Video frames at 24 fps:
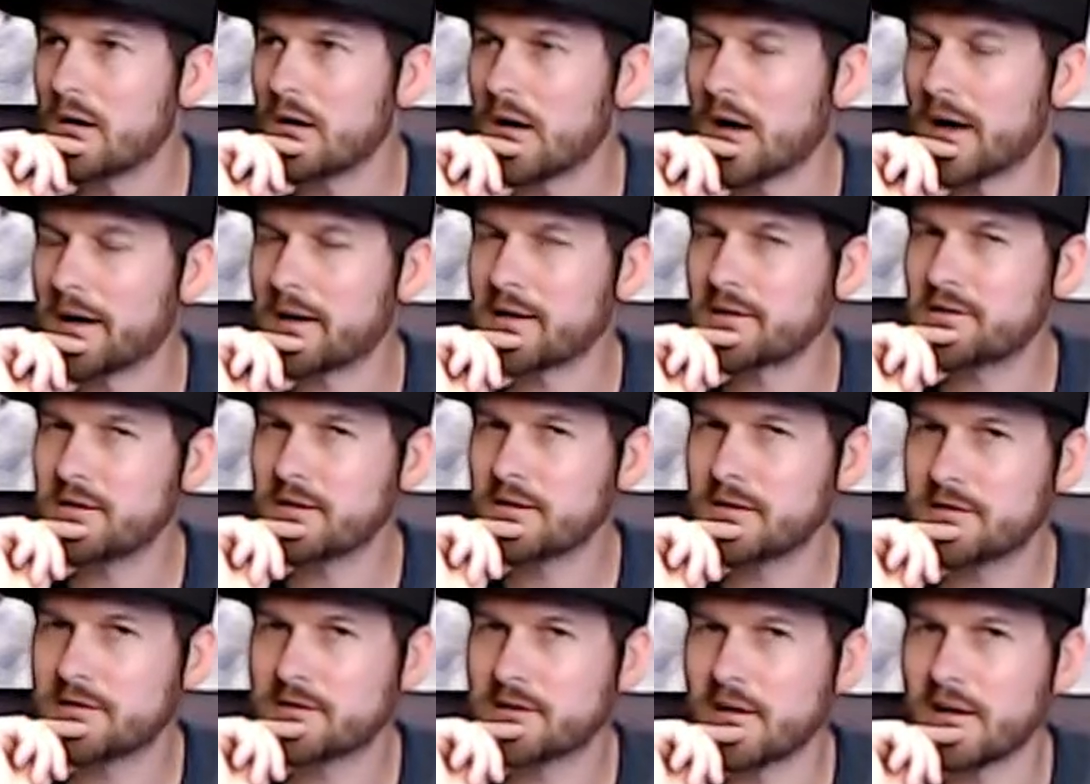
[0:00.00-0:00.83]
I guess you
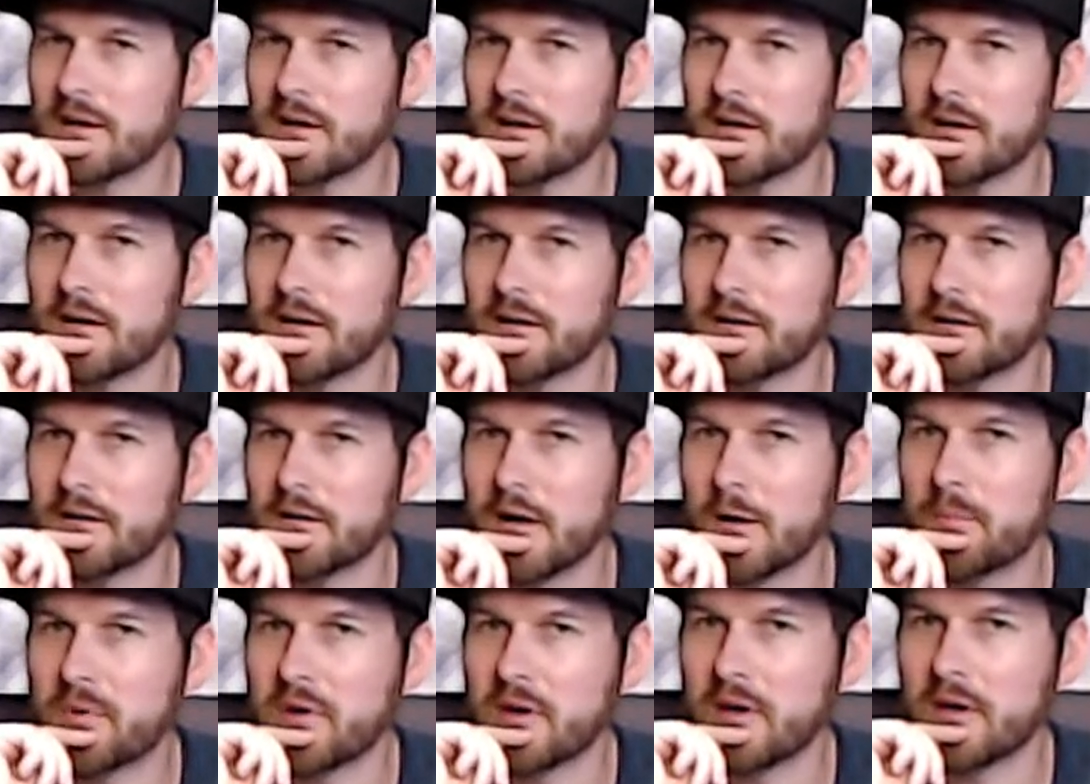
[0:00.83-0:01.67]
could say
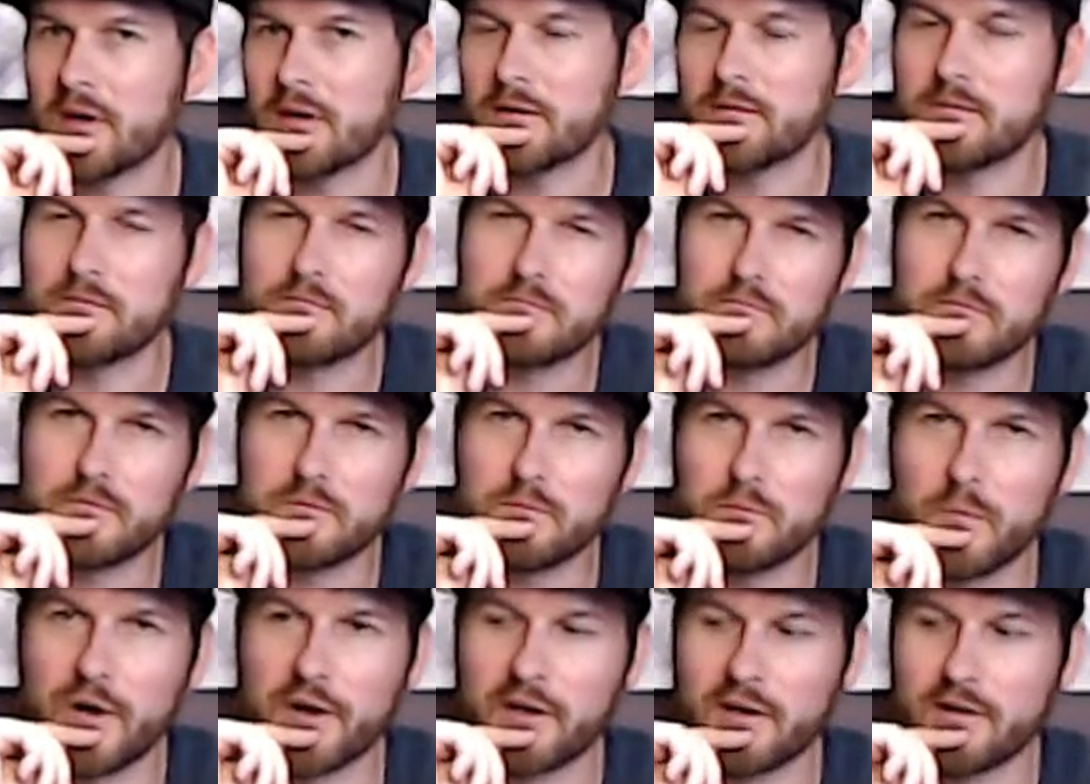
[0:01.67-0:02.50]
I paid
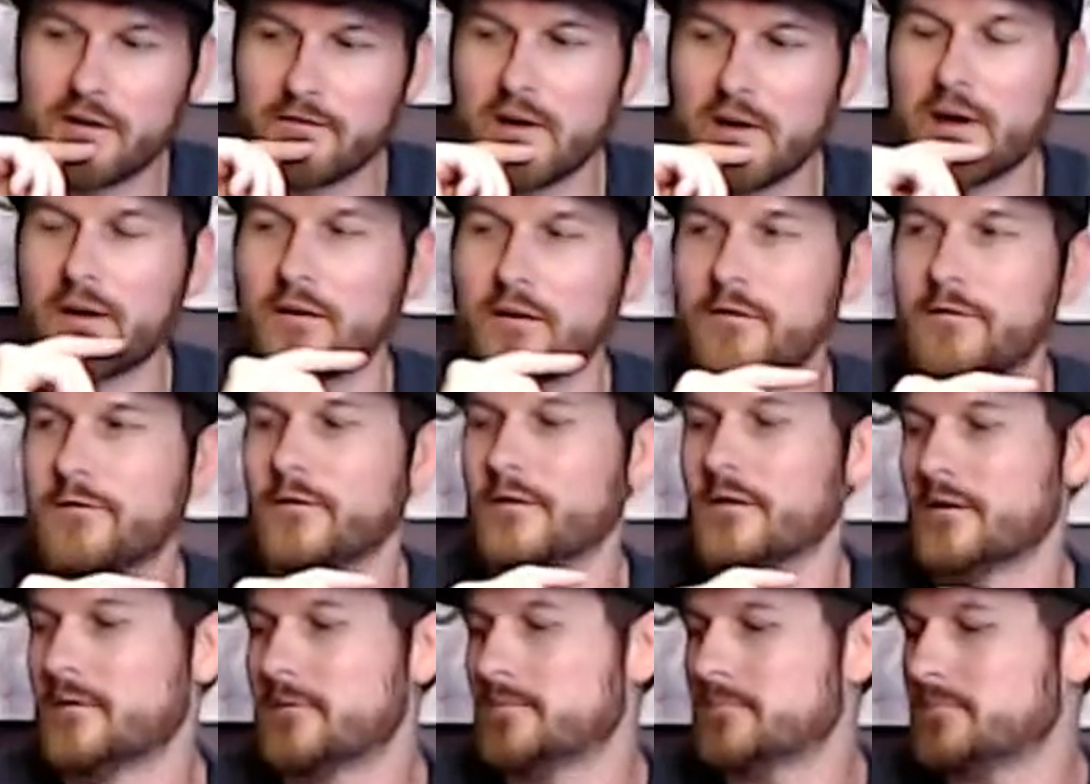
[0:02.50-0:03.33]
market value
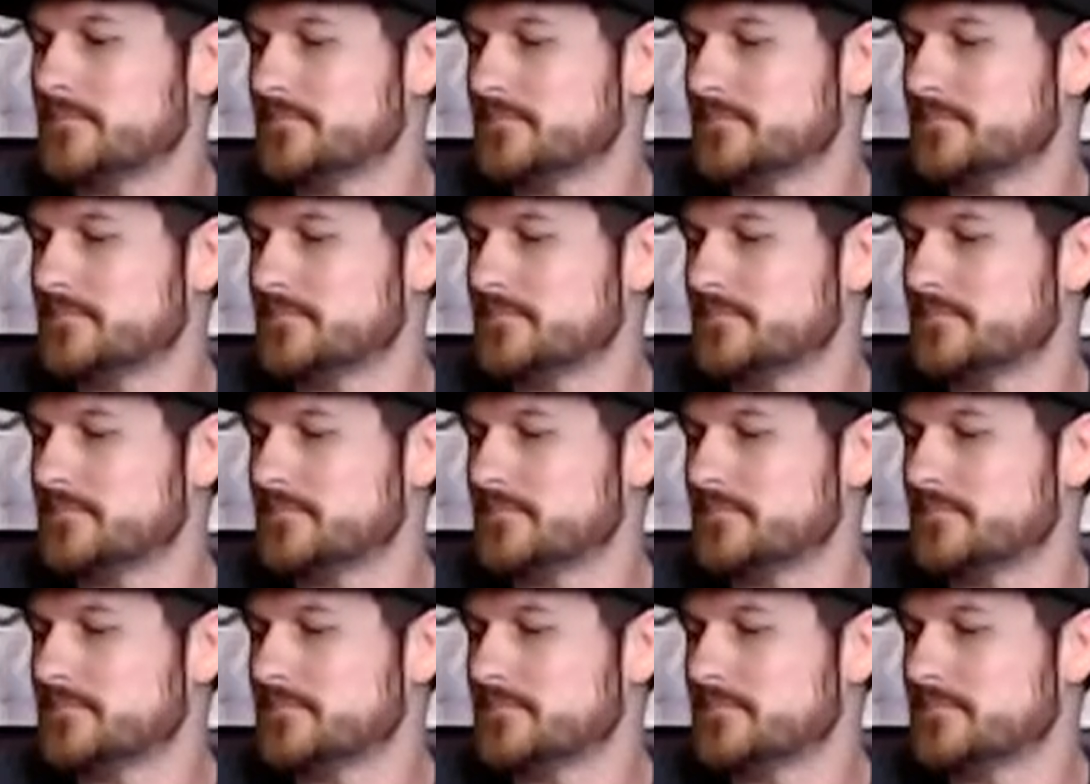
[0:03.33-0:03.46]
for it.